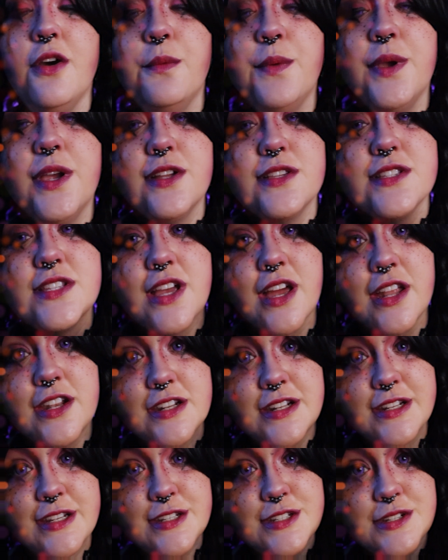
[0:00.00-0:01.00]
we could
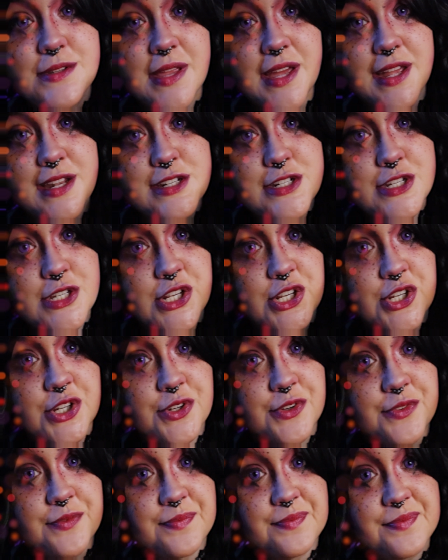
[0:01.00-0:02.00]
certainly do that
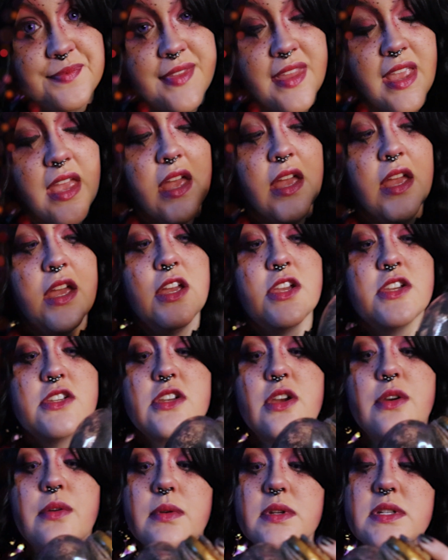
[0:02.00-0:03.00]
too.
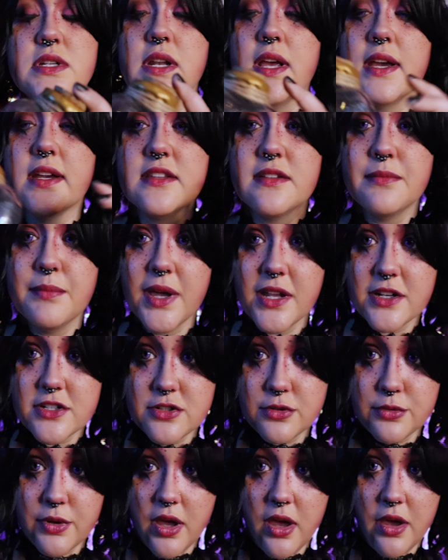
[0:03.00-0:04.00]
So would you like to match
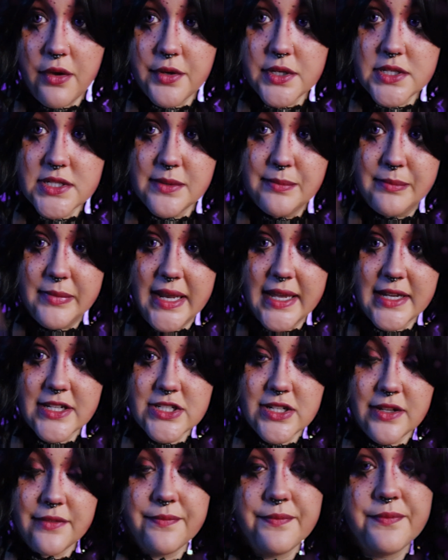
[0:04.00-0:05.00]
your current
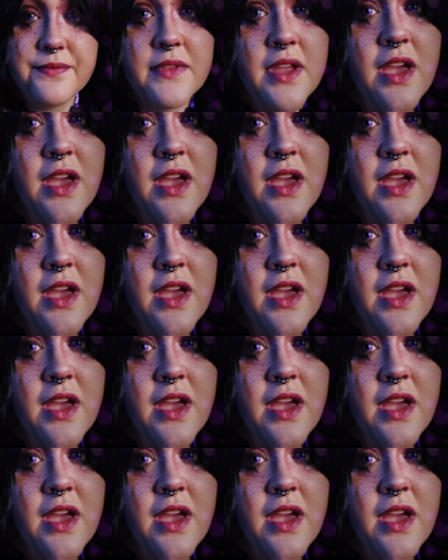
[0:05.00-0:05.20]
complexion,